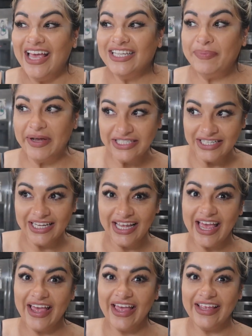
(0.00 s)
Especially,
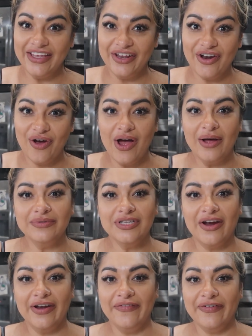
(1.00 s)
you know, I'm
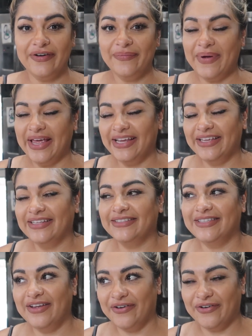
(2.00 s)
sorry for my
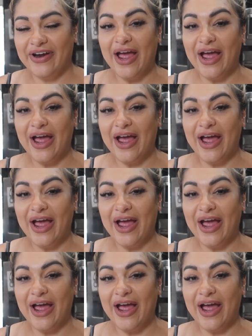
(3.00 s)
deodorant.